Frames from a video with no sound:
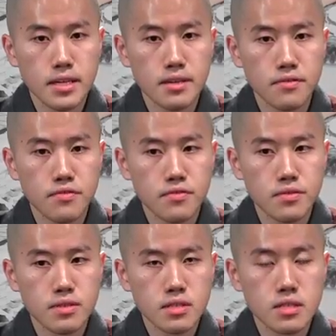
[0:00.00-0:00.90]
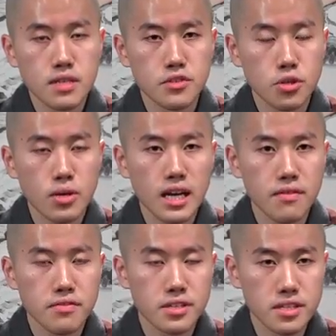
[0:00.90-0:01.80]
If you don't
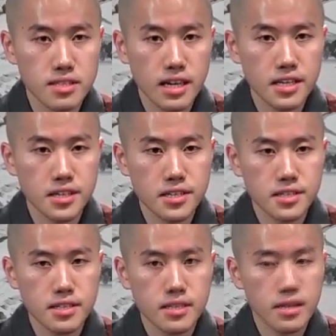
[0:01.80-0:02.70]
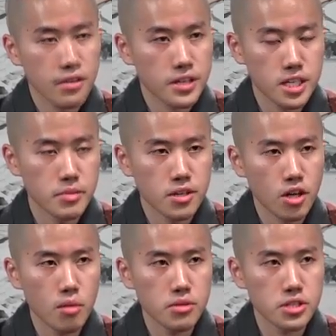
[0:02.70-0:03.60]
have the desire, then nothing can be
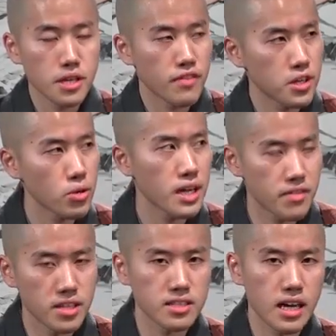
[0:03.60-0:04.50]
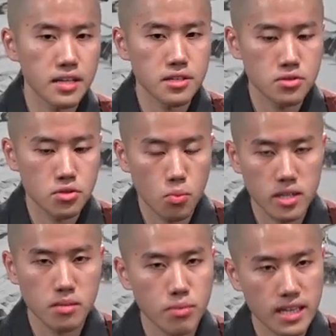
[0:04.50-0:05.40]
accomplished. If I don't have the desire to
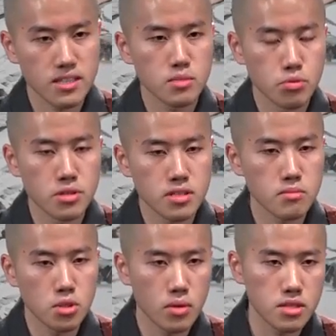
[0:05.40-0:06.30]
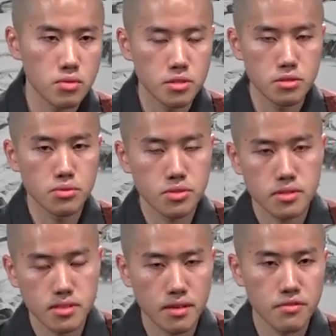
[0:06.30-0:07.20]
want to practice Buddhism, to want to reduce
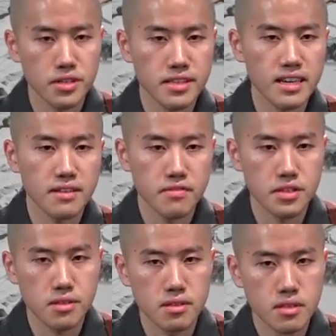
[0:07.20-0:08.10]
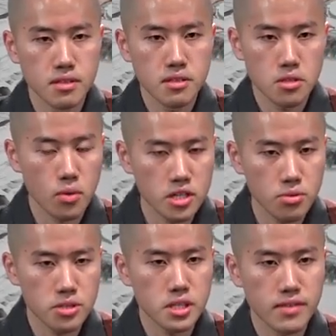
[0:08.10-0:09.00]
the suffering that I feel, to want
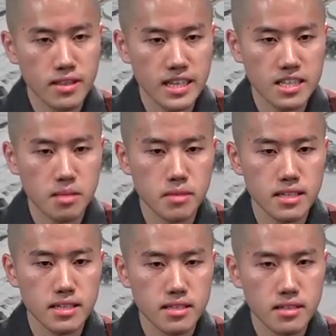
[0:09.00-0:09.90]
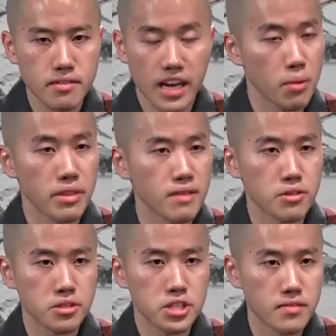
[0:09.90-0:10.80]
to achieve enlightenment, then I will
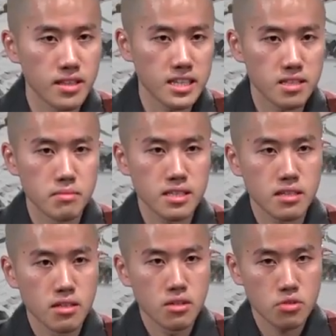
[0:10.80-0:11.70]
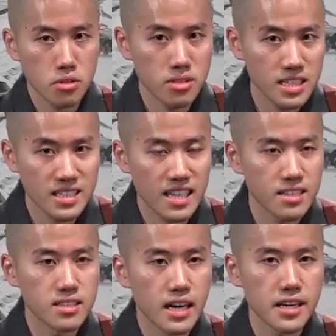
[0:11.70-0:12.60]
never achieve enlightenment. So you need
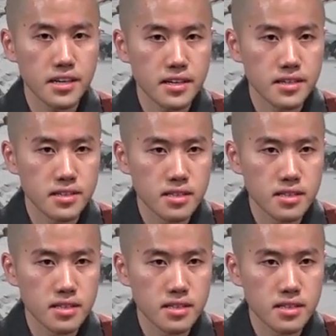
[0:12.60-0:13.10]
that desire.